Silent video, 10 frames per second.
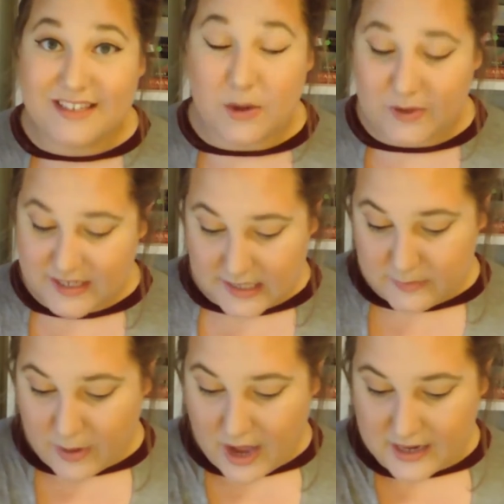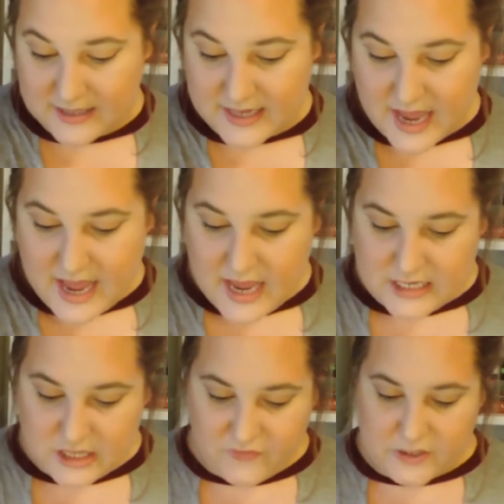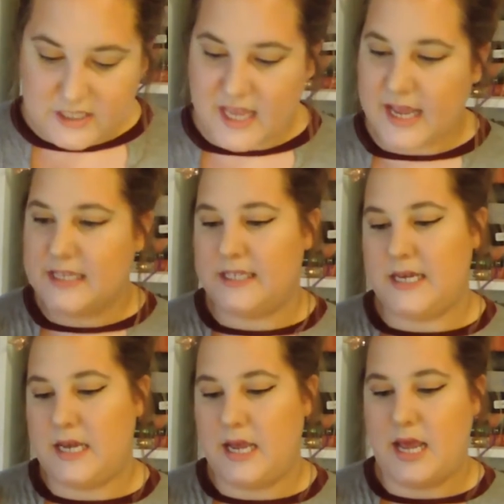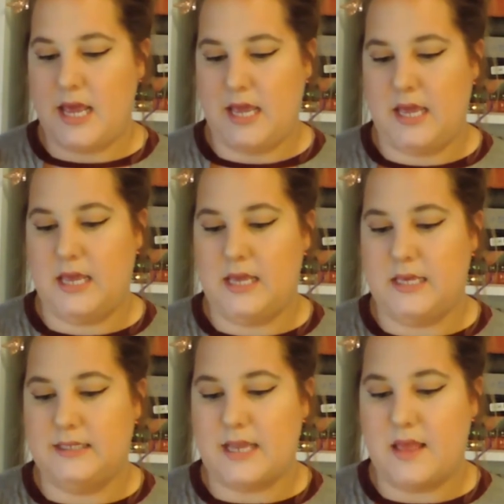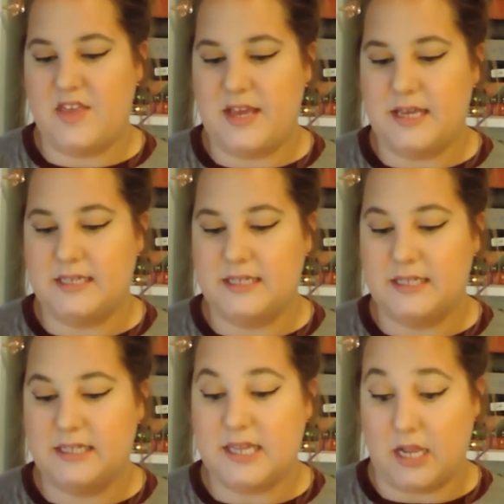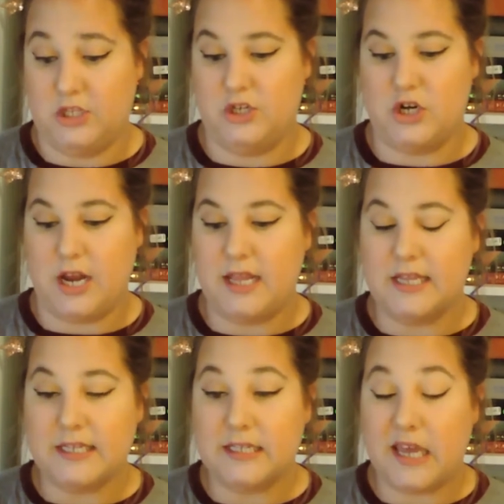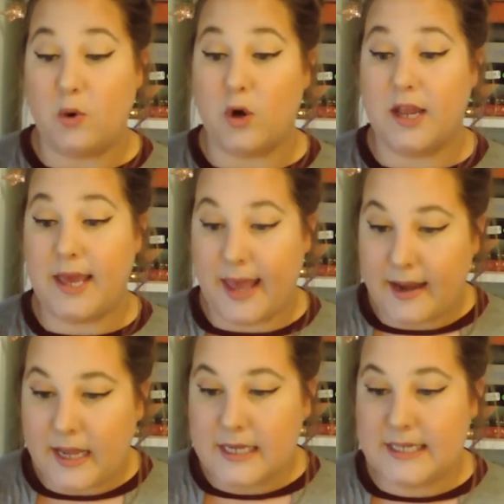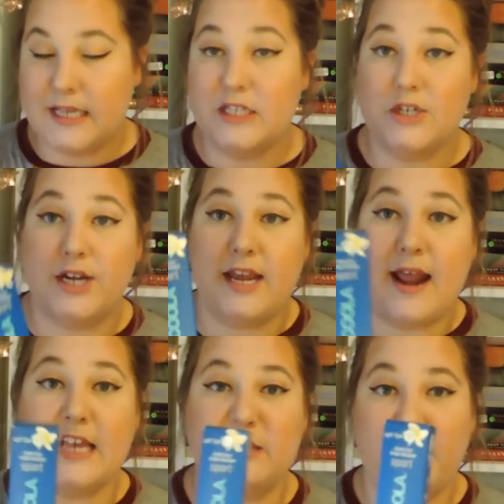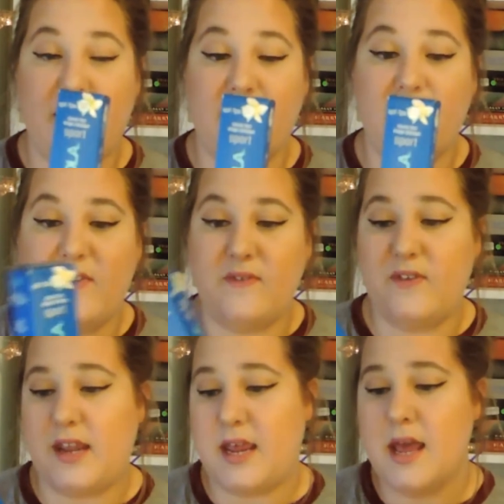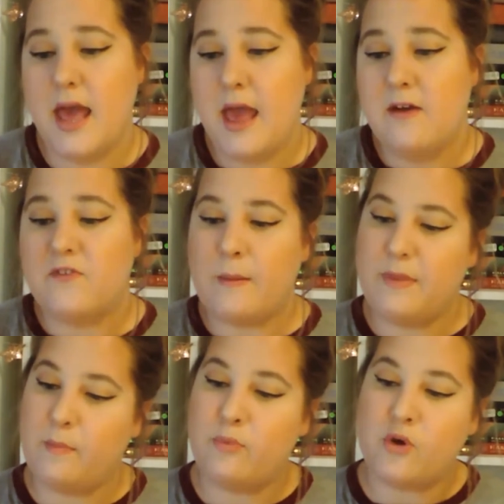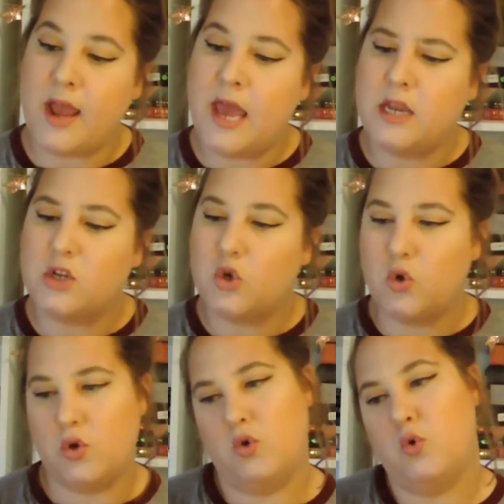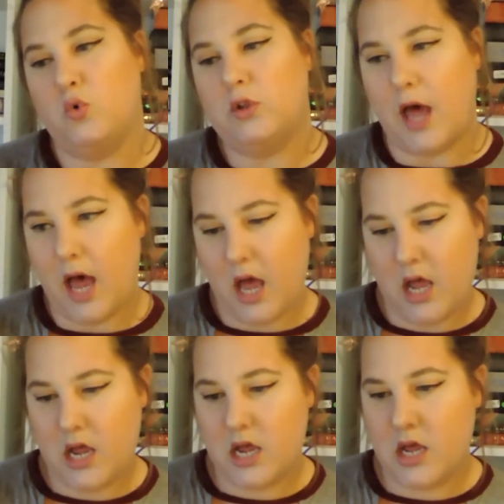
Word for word: see what's in this box. So the first thing I see is this sunscreen. This is an organic sunscreen, SPF 50, from the brand Coola,